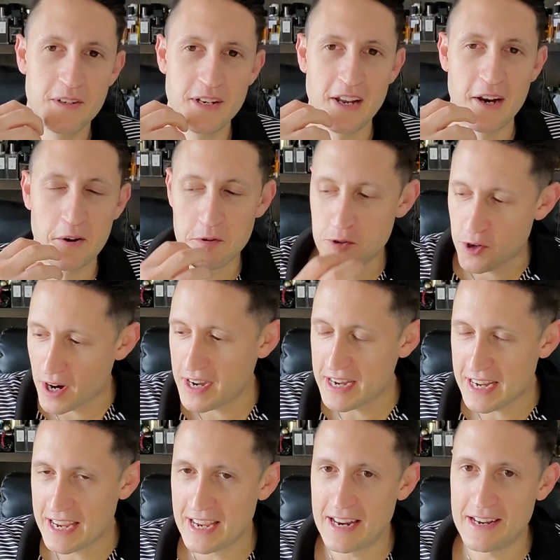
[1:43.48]
you know, trying
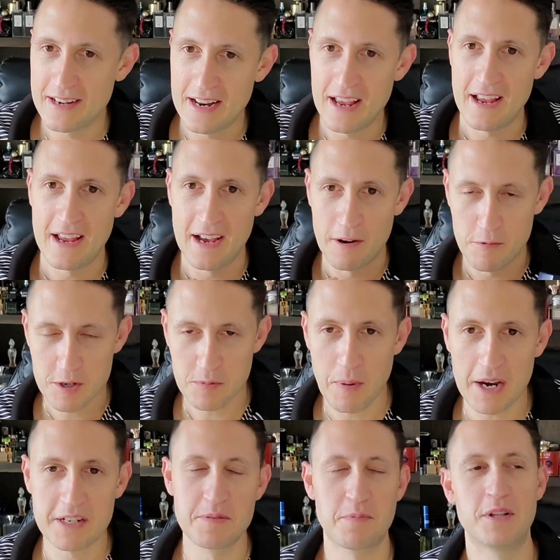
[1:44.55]
to get a
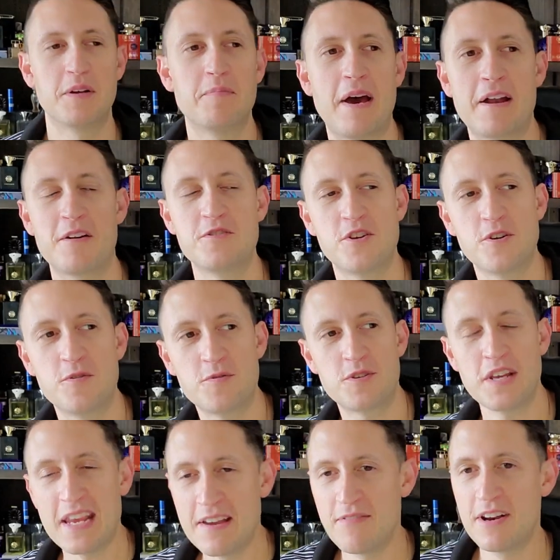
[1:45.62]
respectable amount of
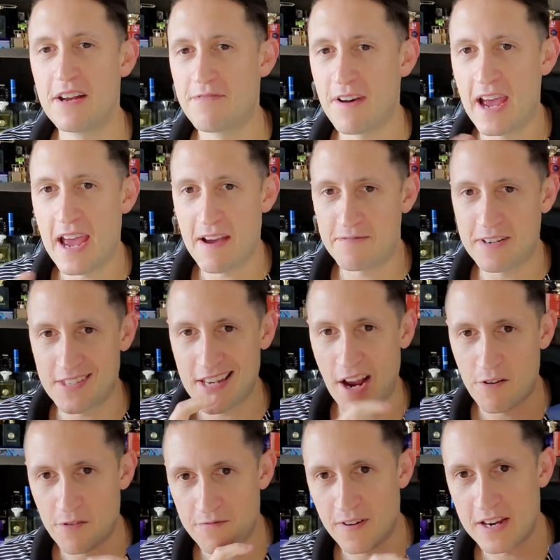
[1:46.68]
juice, even if I have to
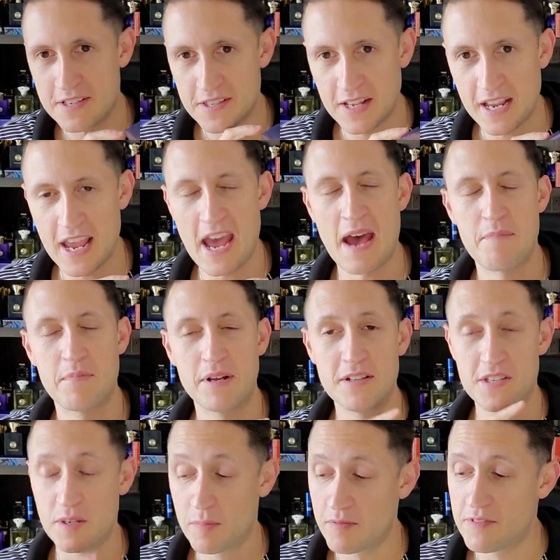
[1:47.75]
sacrifice the cap.
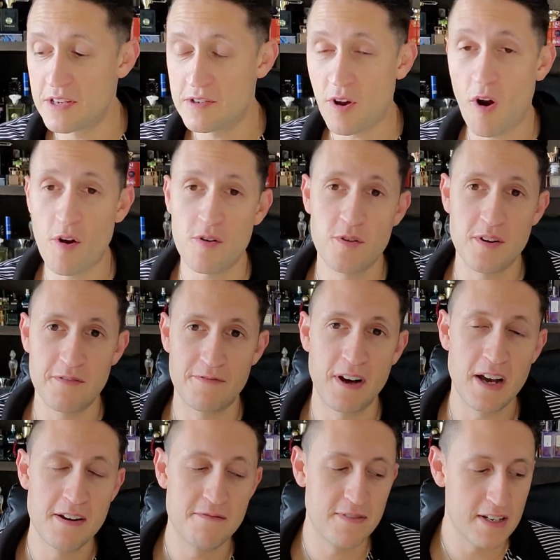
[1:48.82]
And some of these harder to
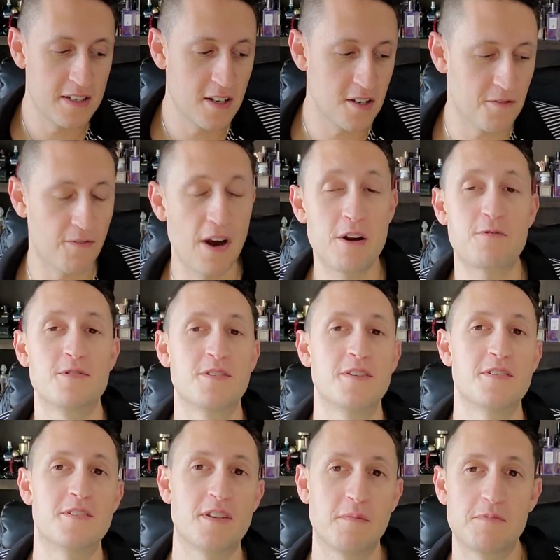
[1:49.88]
find vintage
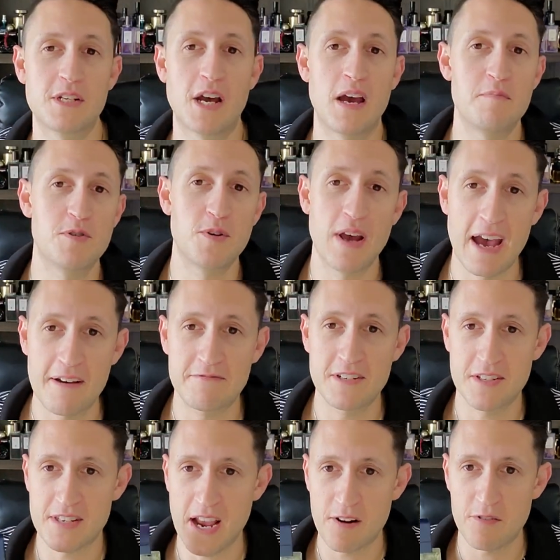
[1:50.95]
fragrances, sometimes you have
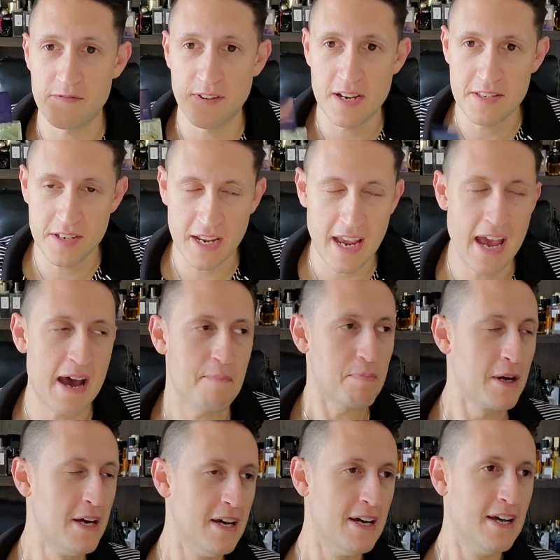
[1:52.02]
to sacrifice a cap.
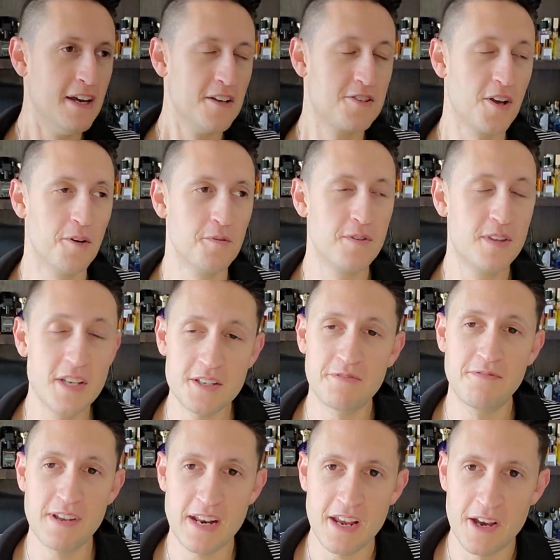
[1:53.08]
So this
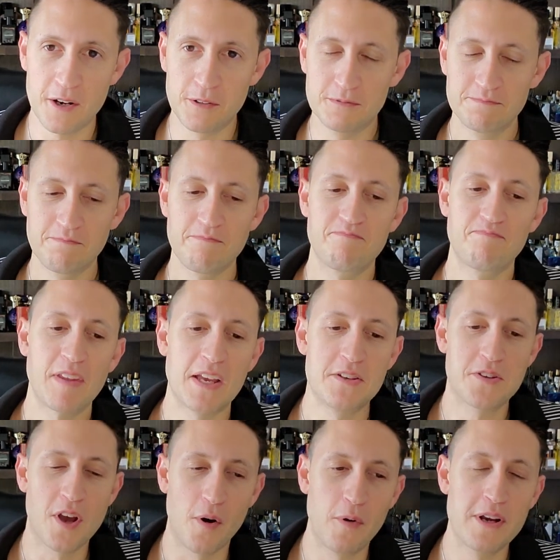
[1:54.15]
video
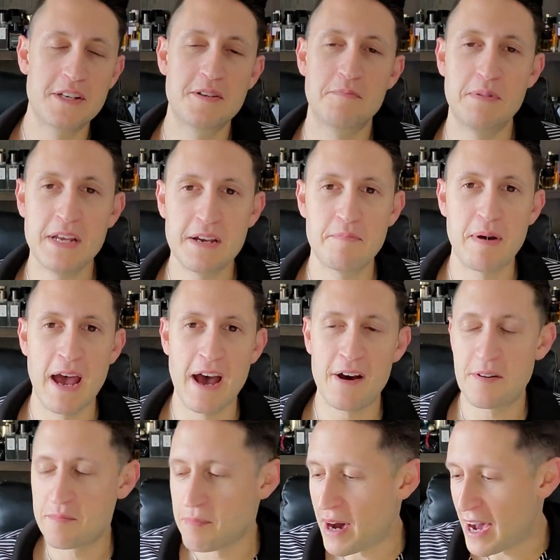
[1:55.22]
is going to be
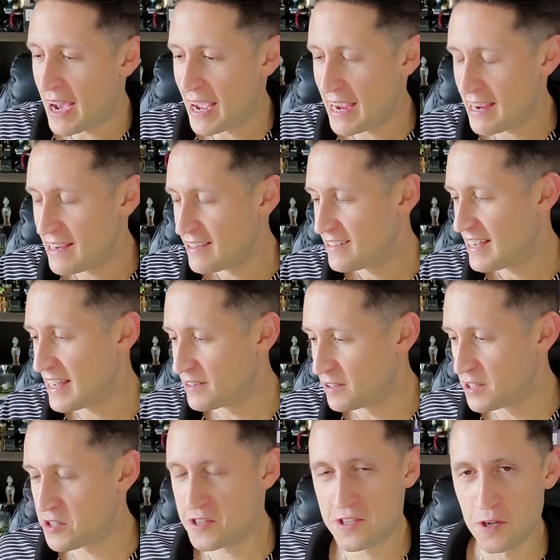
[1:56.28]
about my
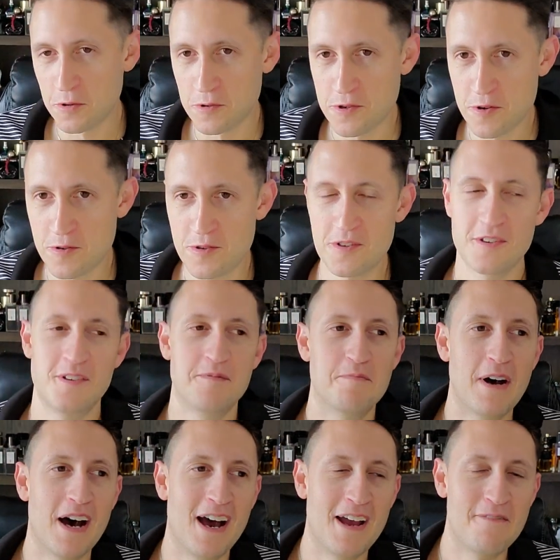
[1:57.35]
headless soldiers,
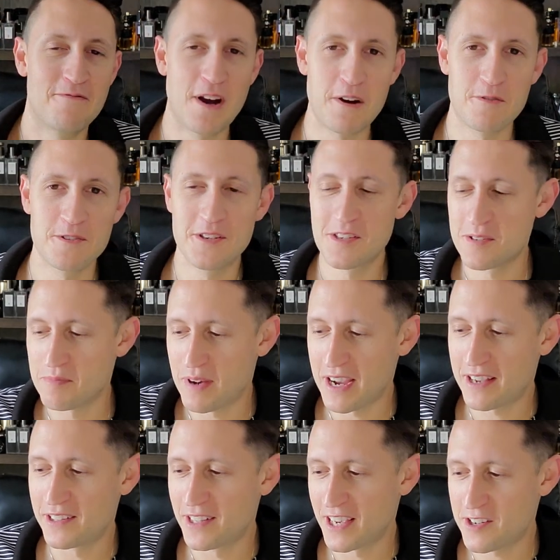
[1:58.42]
my fragrances in my
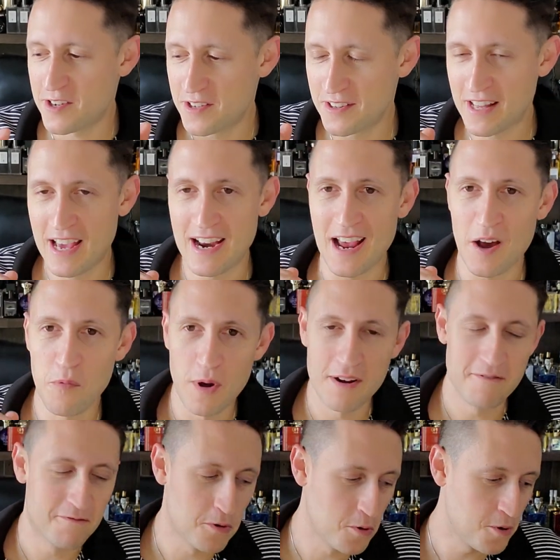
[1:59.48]
collection that I
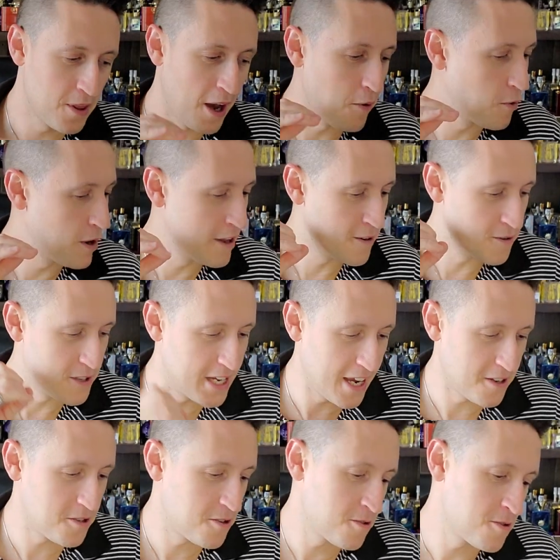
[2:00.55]
went for that were either
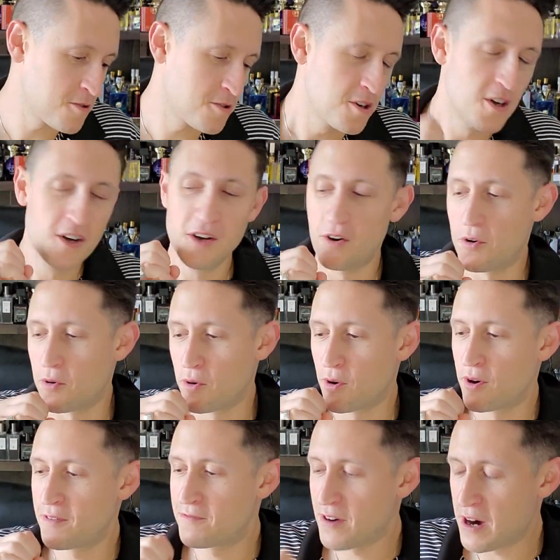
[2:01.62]
testers
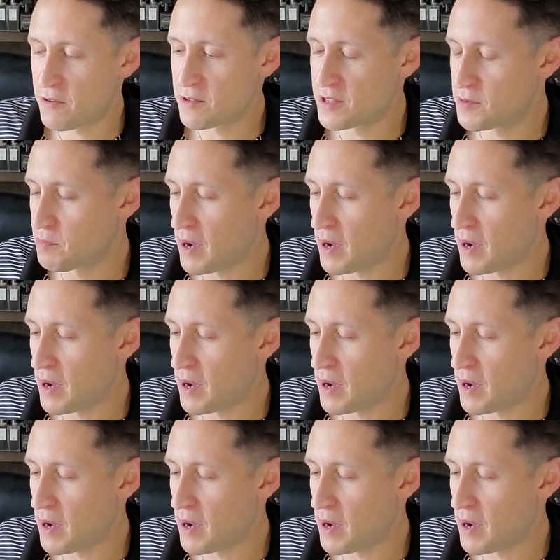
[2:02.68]
or fragrance